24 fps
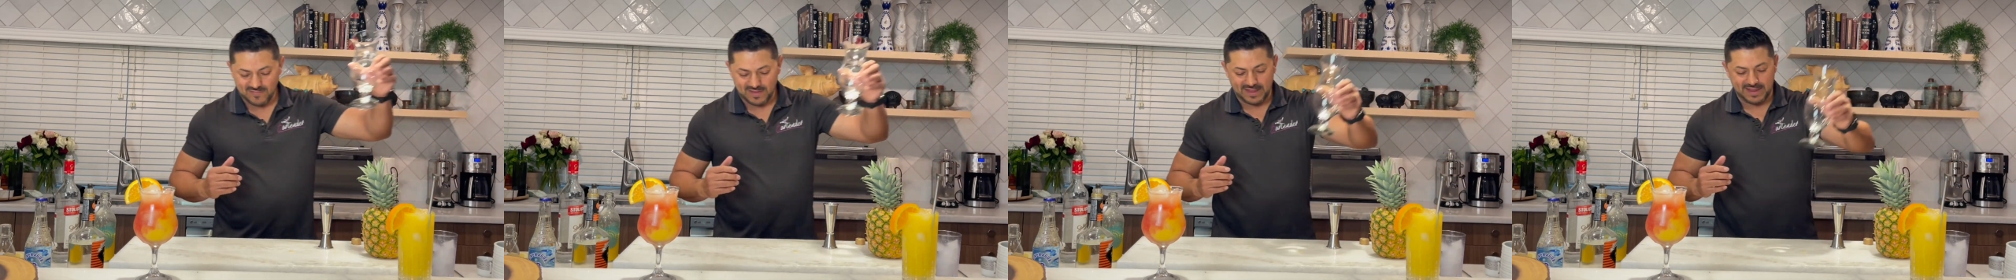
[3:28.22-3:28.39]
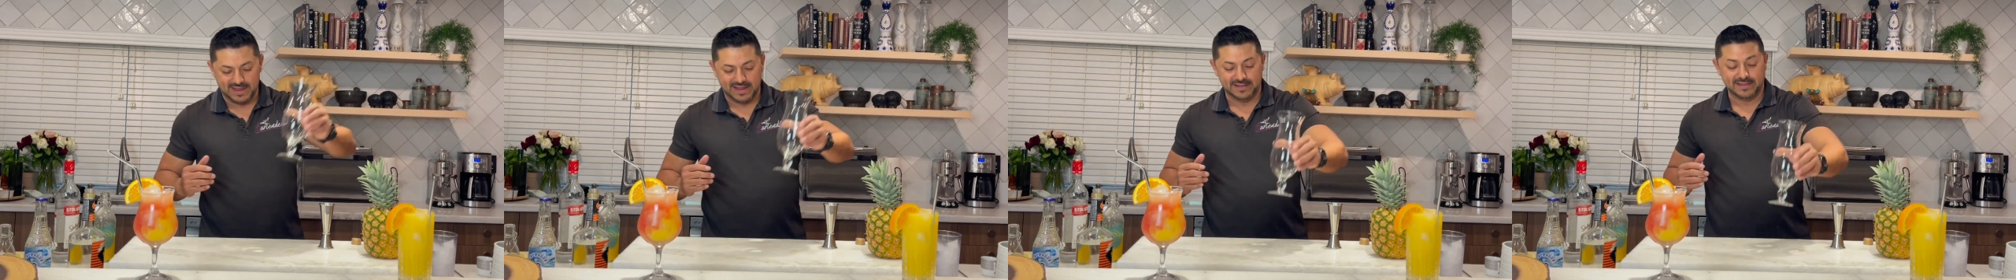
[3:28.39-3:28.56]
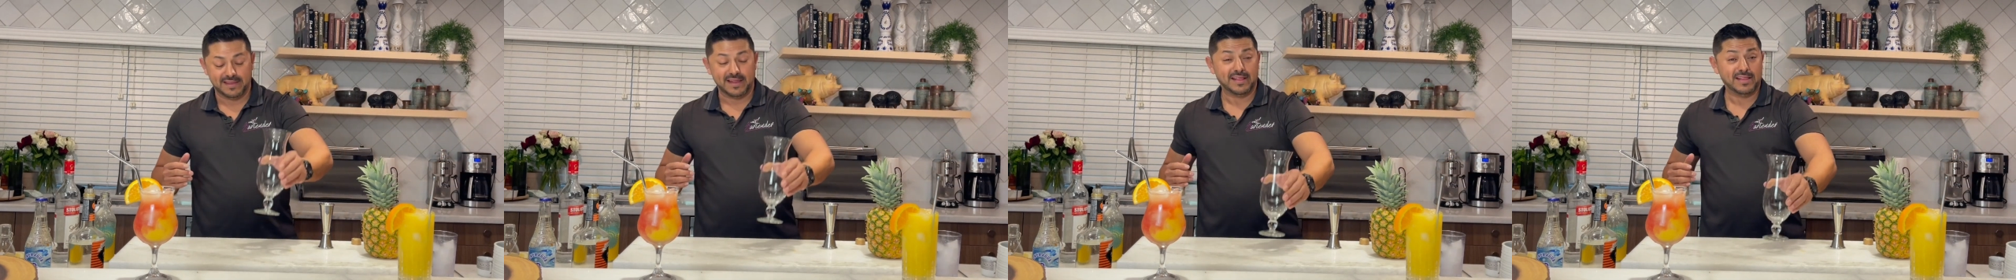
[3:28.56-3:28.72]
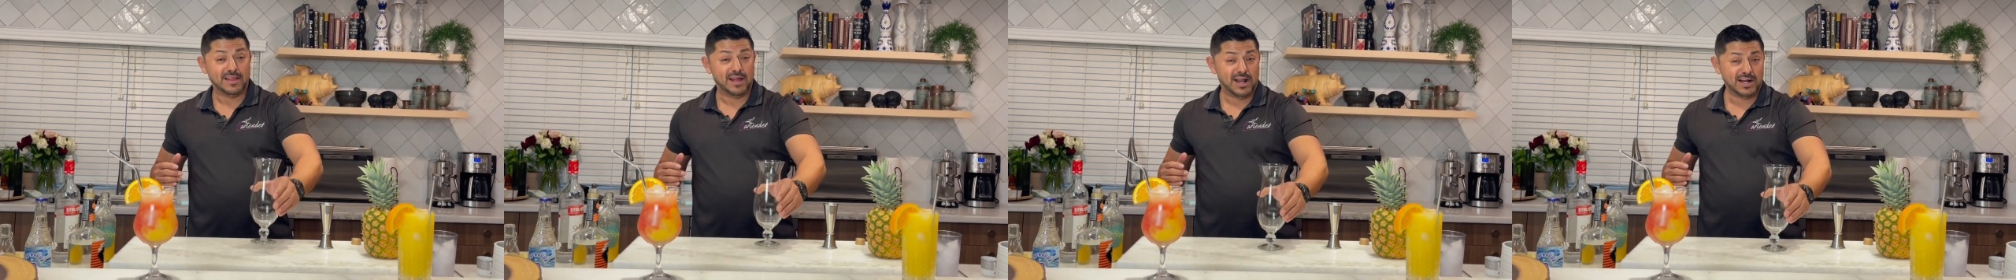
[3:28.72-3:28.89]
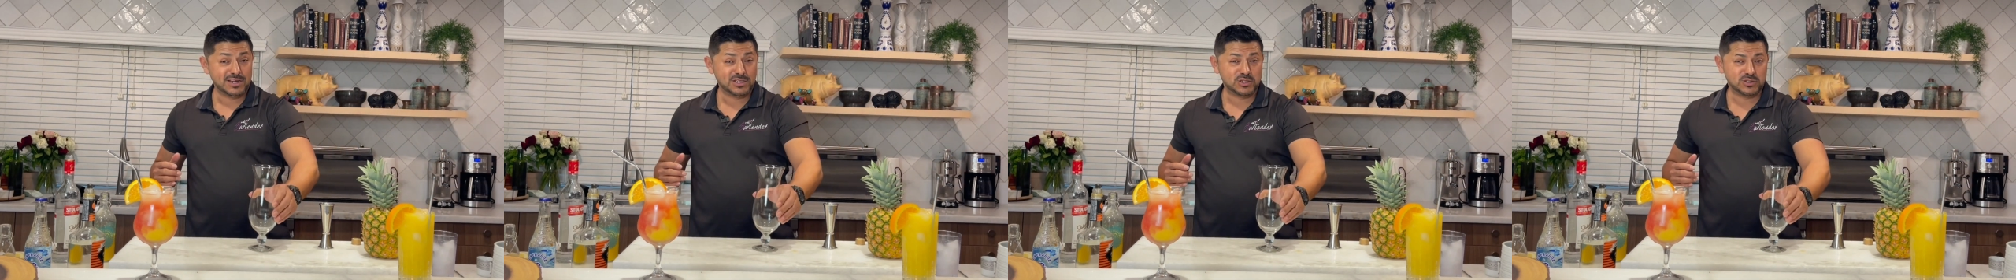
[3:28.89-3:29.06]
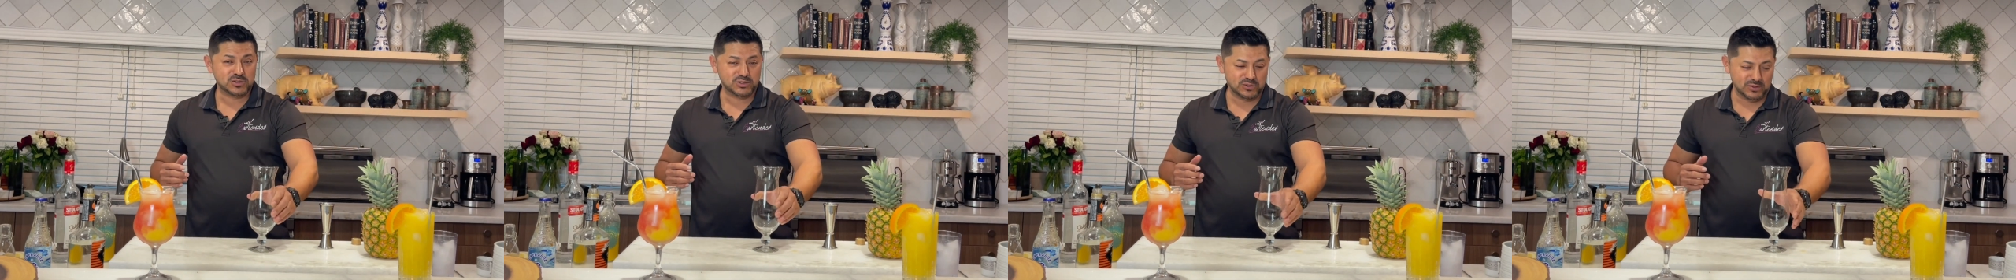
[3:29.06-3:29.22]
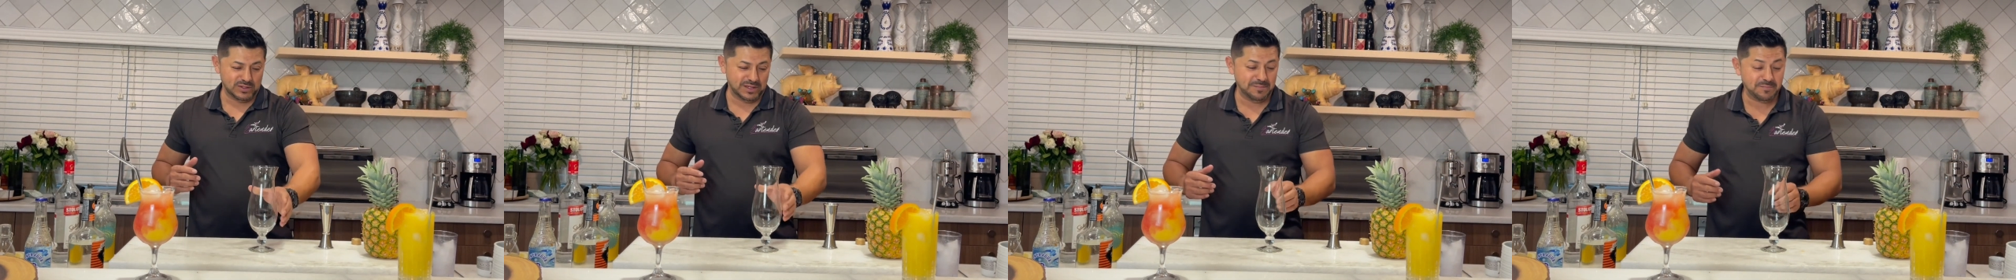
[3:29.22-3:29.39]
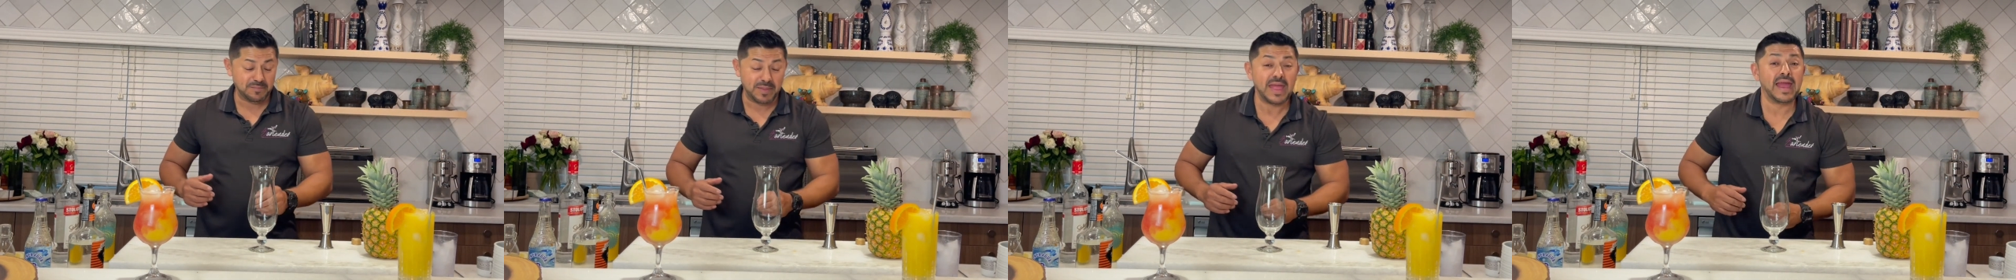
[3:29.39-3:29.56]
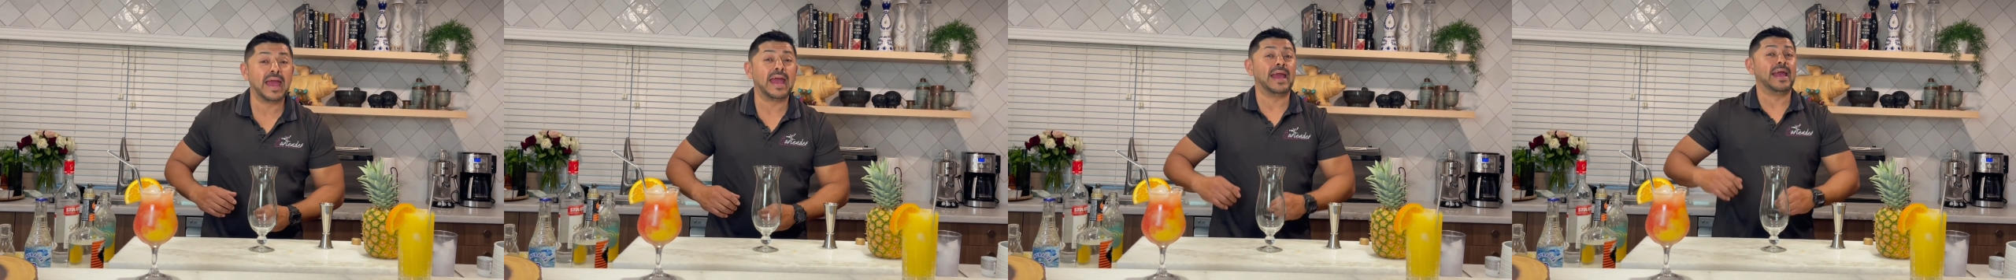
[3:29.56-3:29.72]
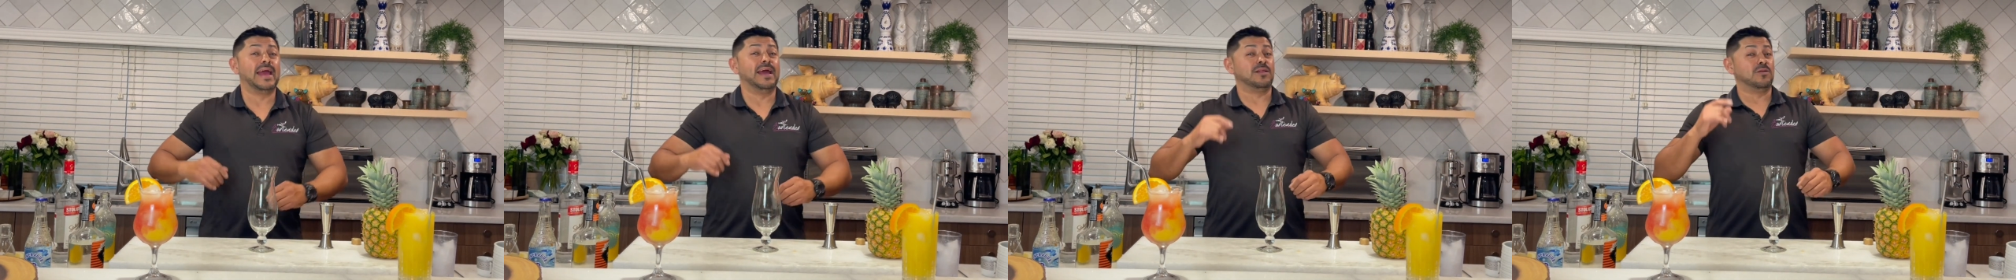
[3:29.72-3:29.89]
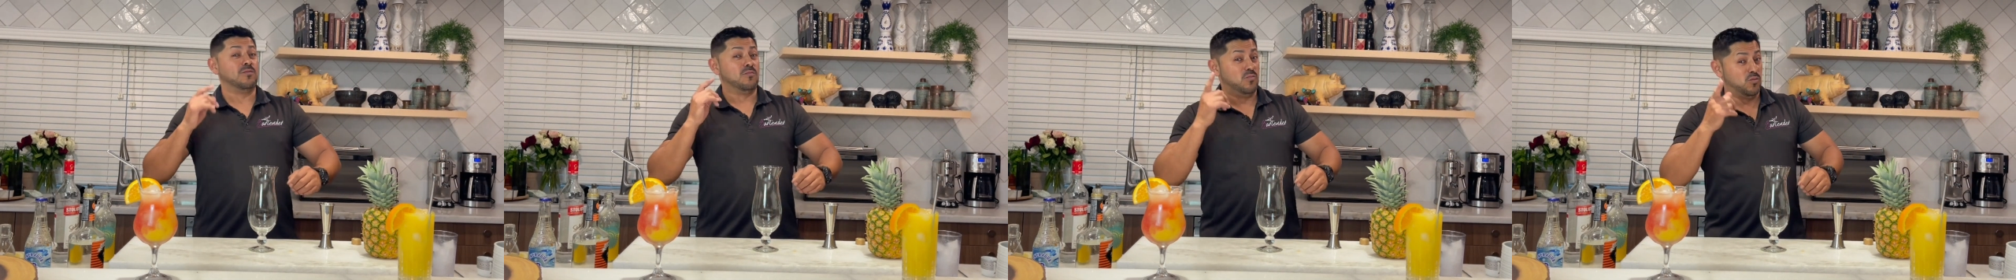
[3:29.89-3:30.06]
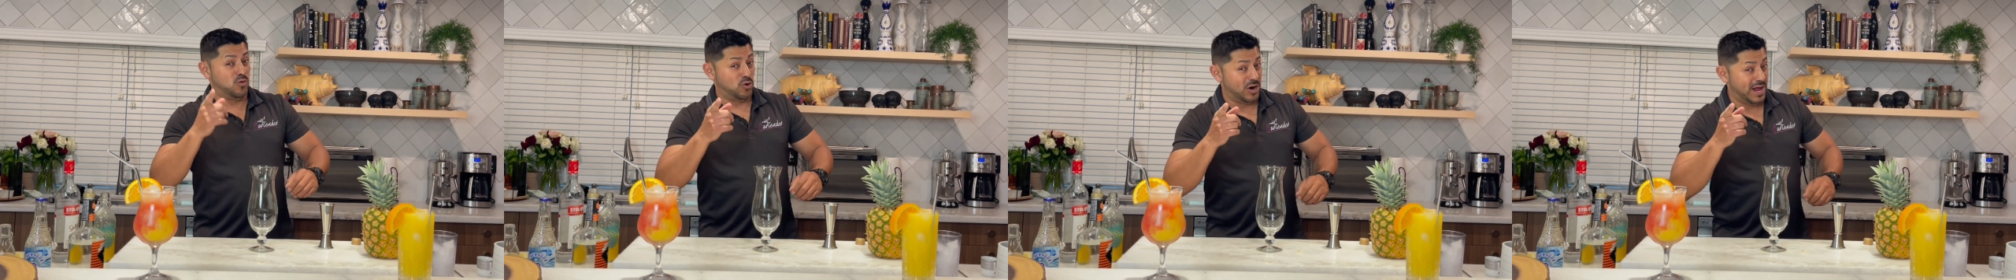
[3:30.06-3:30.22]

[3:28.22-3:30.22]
Get the large tulip and get more